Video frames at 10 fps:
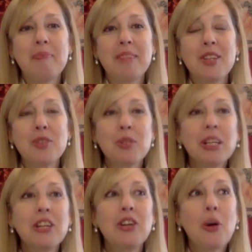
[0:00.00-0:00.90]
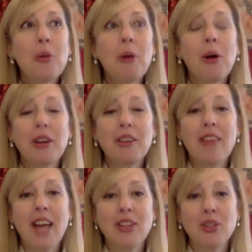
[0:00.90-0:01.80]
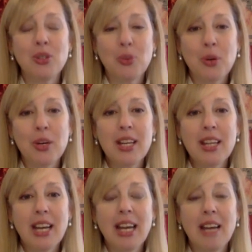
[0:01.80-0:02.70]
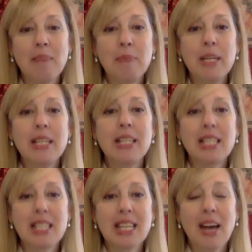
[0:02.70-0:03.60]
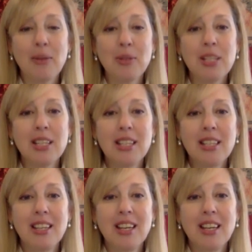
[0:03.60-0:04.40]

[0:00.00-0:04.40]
there's really no part of that story that can be discounted